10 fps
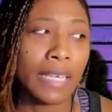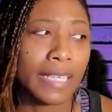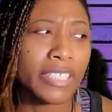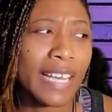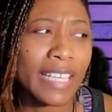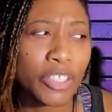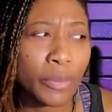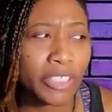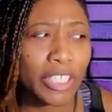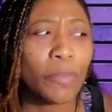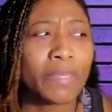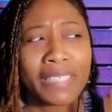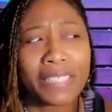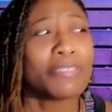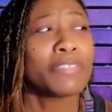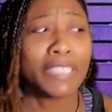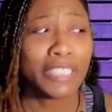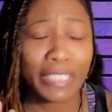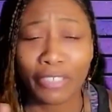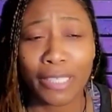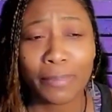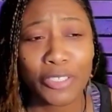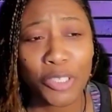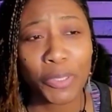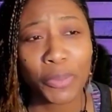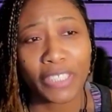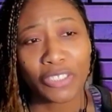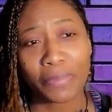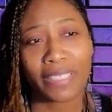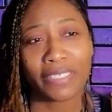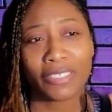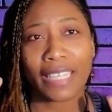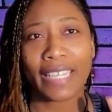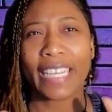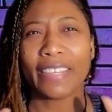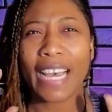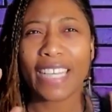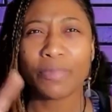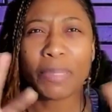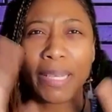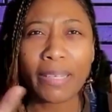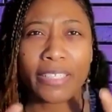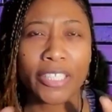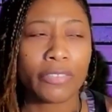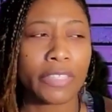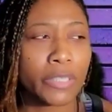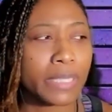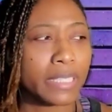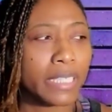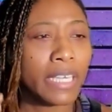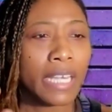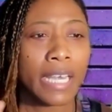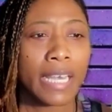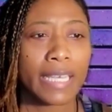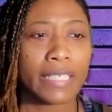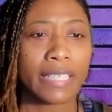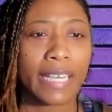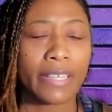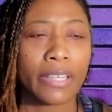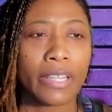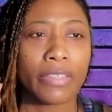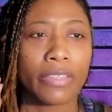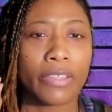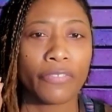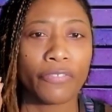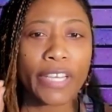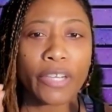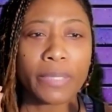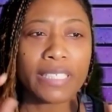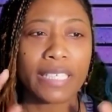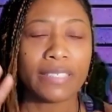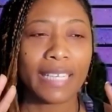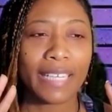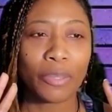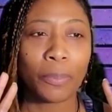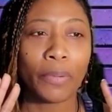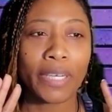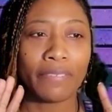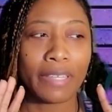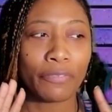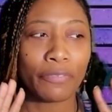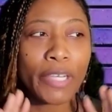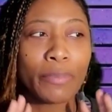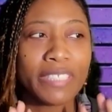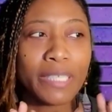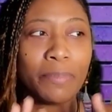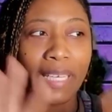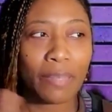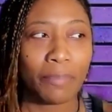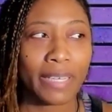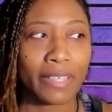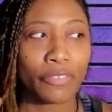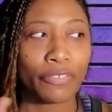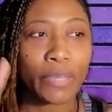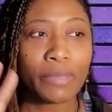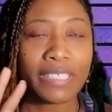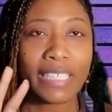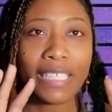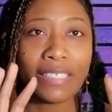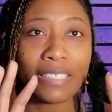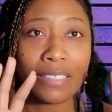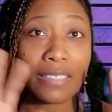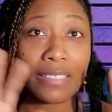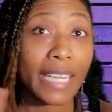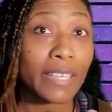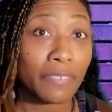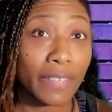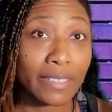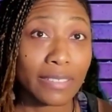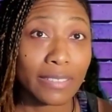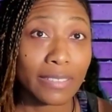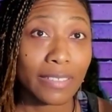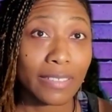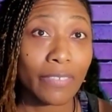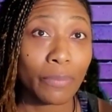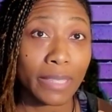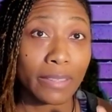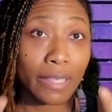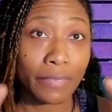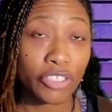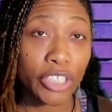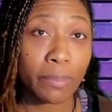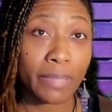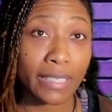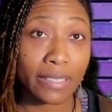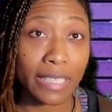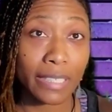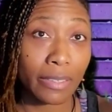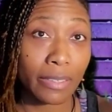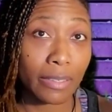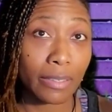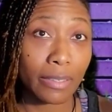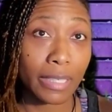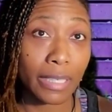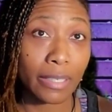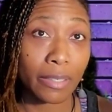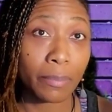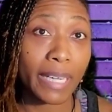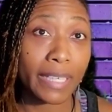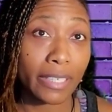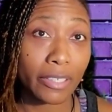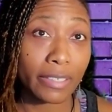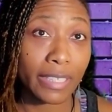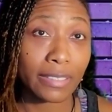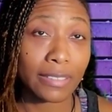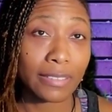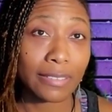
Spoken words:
And just to ask a question, I hope it's not a really incredibly stupid question, but I think it has to be made clear really quickly, is that it's not the point of the frequency being emitted. The frequency is a side effect of this chip that is in the body, correct?